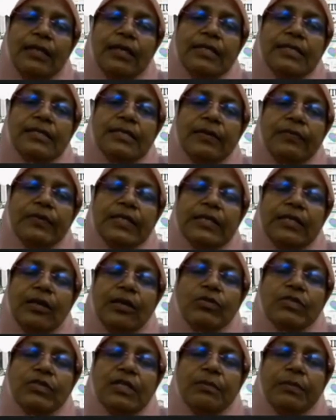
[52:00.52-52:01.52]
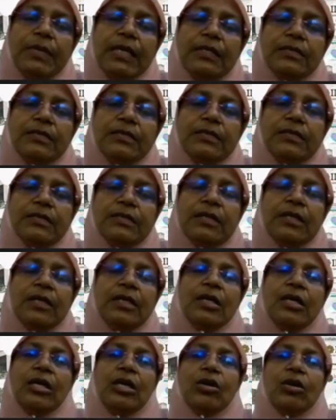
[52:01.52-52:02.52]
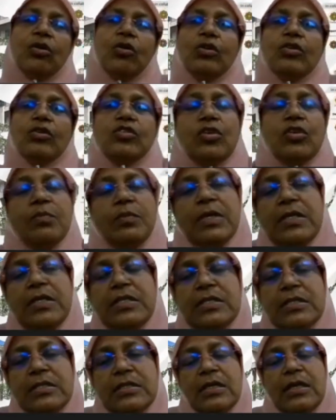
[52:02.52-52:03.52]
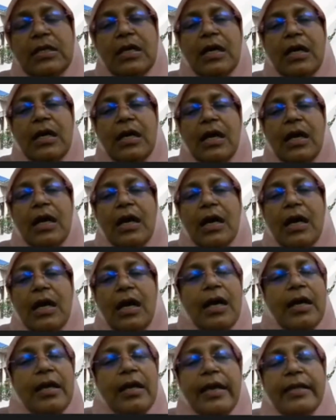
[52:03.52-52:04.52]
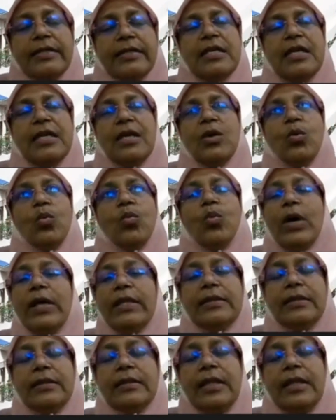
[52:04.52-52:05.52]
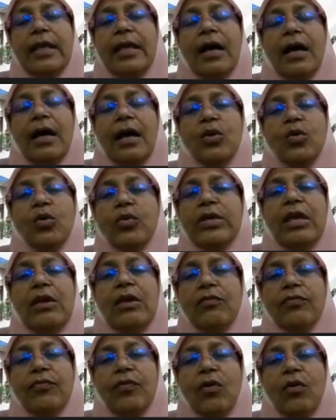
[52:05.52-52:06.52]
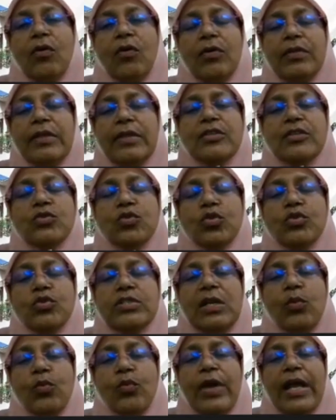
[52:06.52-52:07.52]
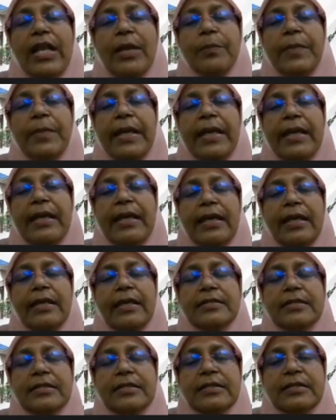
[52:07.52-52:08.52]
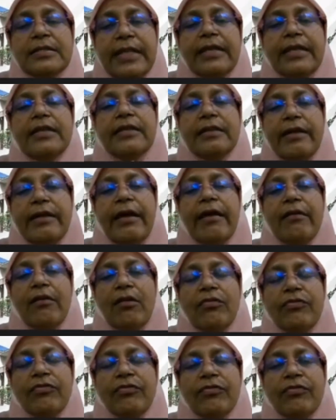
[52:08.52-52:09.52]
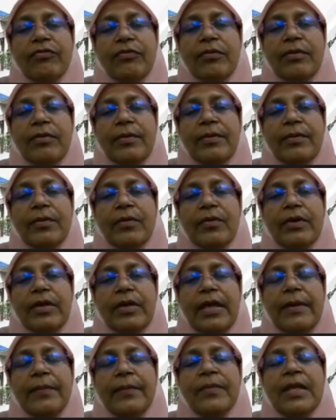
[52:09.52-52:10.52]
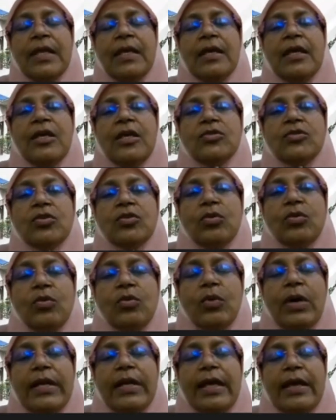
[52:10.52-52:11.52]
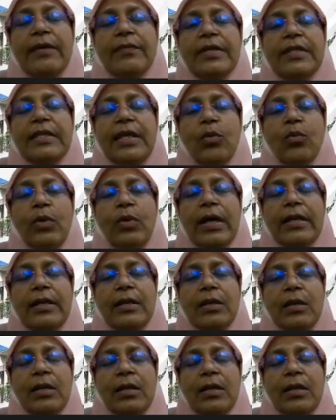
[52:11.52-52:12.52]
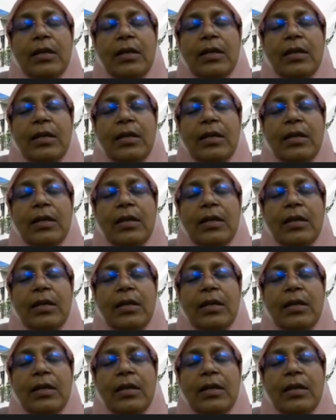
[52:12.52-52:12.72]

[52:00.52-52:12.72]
this 7,000 means consumers are getting what they are looking for. Their social well-being is taken care of. Okay, so whatever they want,